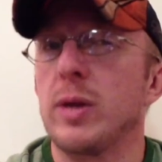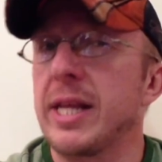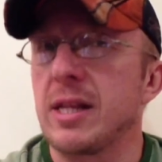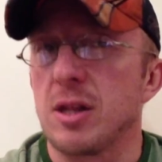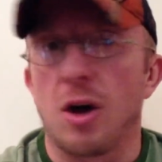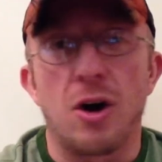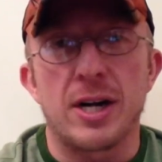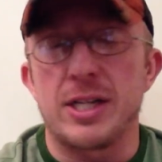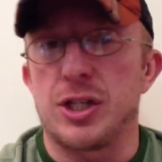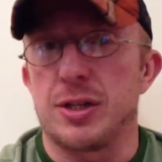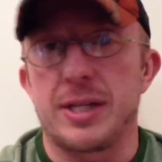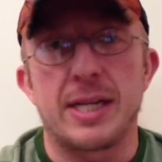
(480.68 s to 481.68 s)
a really long
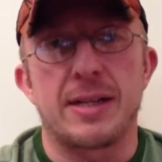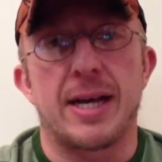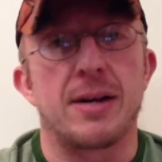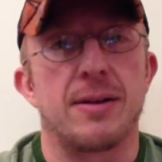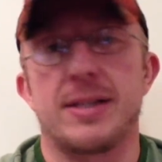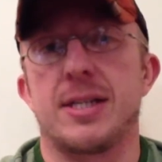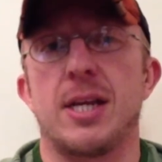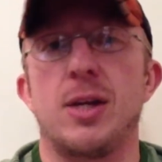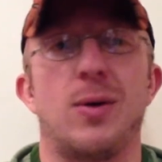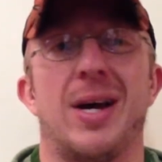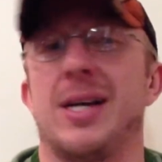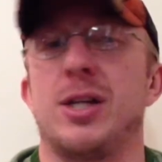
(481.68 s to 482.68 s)
agility ladder, let's say
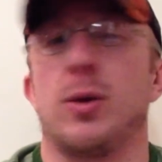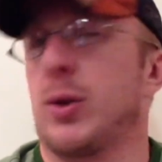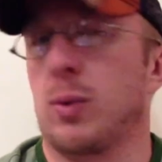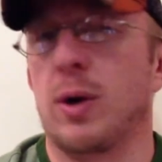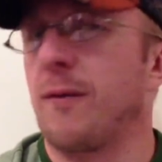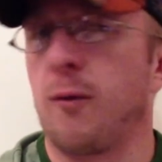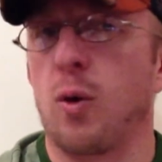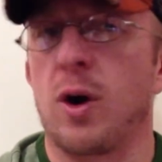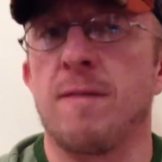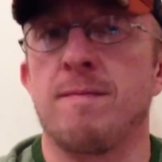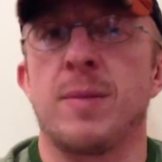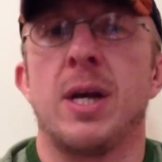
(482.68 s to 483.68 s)
you had 3 or
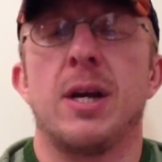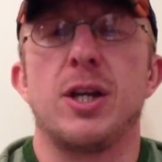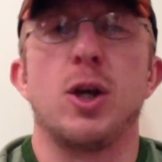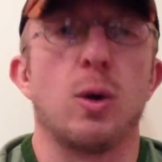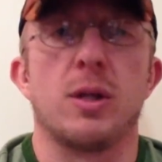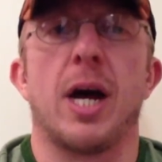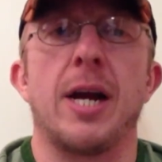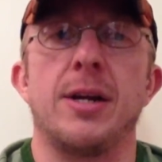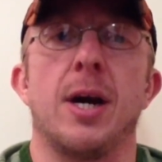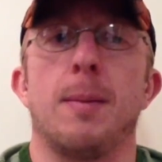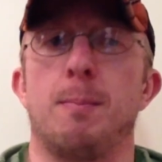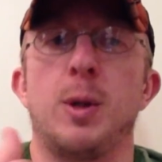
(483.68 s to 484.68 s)
4 of them
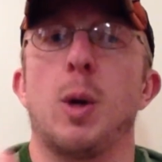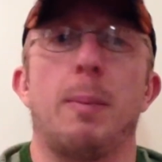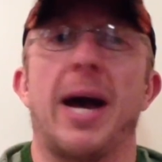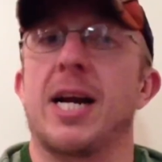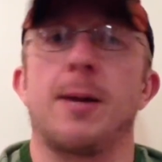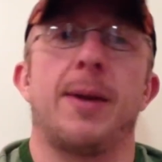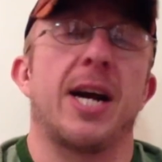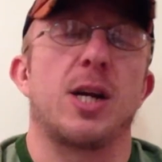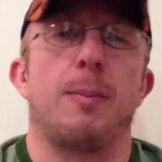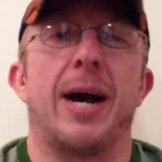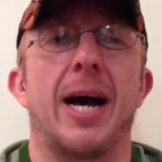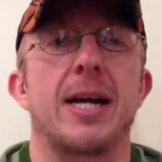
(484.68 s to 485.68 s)
lined up back to
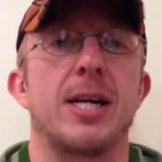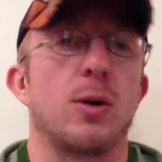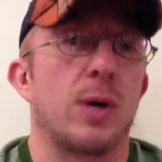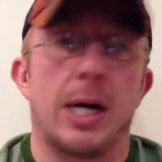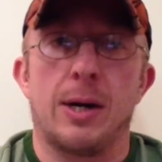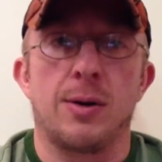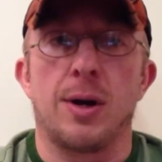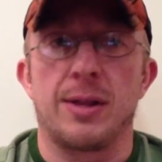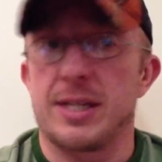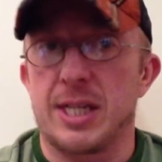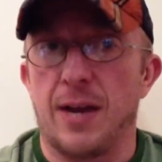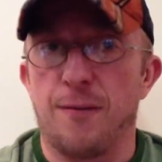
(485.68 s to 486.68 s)
back to back, you were out
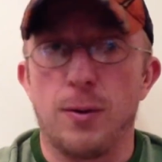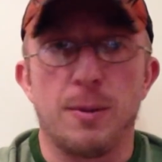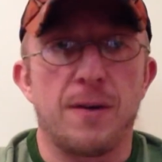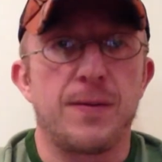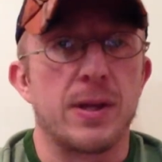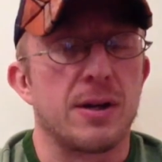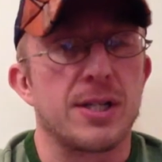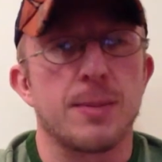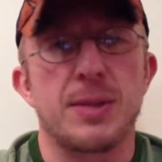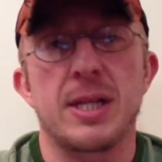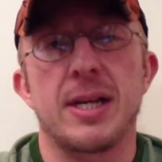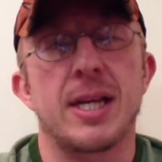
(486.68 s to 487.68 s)
on, let's say, a football field or
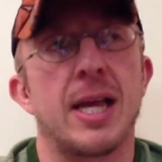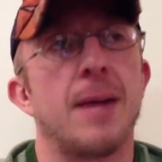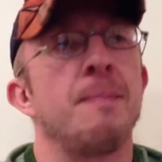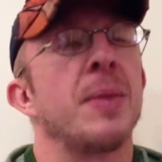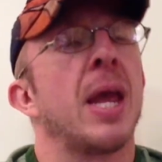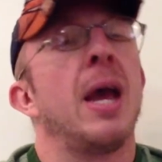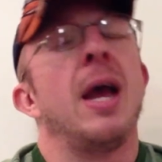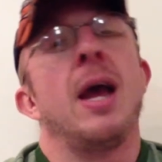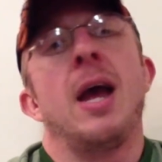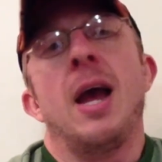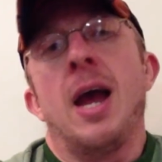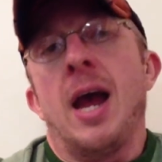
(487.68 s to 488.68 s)
something like that.
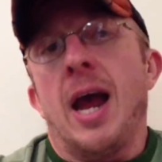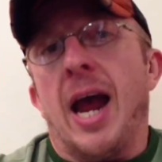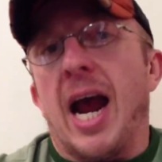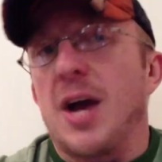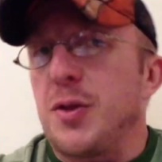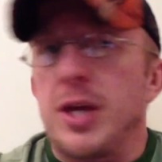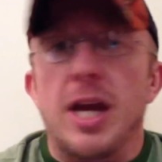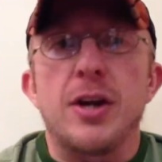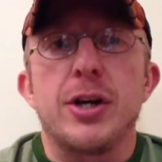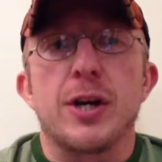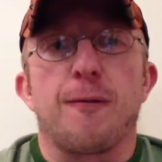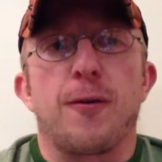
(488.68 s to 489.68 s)
At the
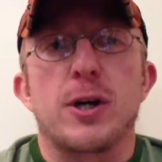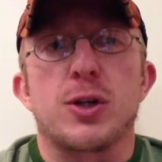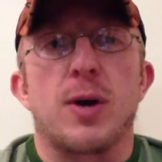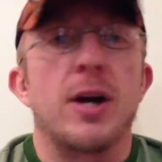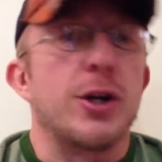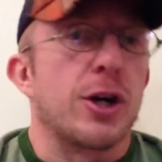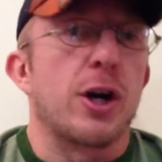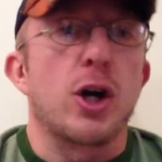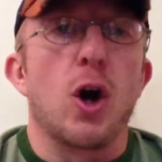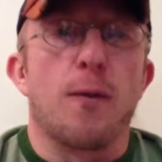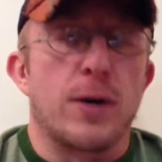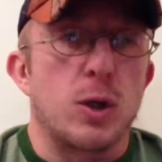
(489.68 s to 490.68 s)
end of your first round, you're going
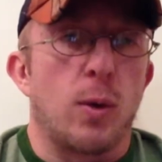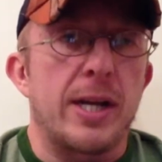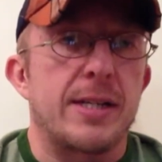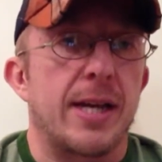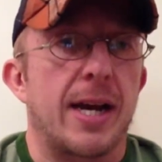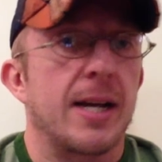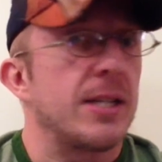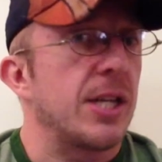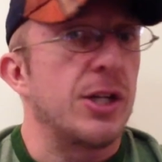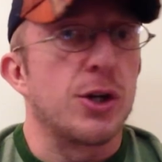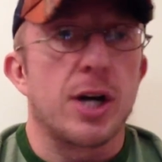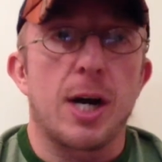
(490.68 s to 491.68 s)
to go for 20
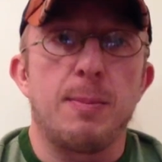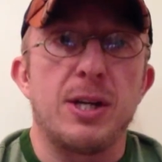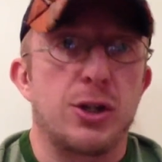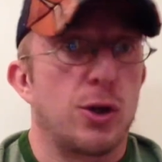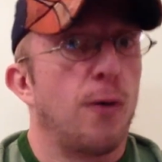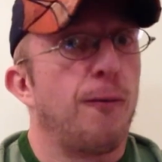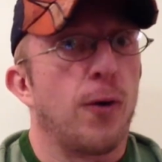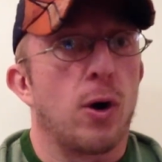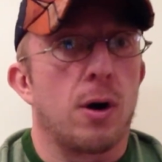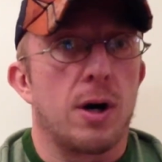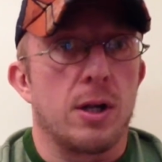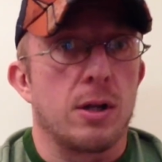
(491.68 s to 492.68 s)
seconds, and you're going to be so
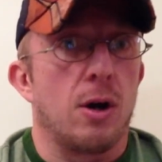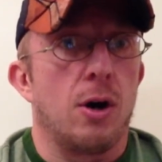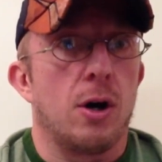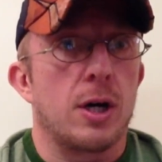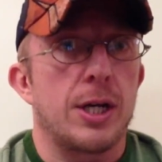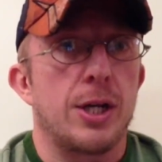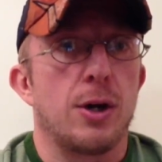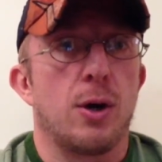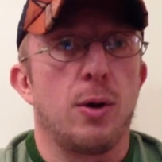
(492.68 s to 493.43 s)
far along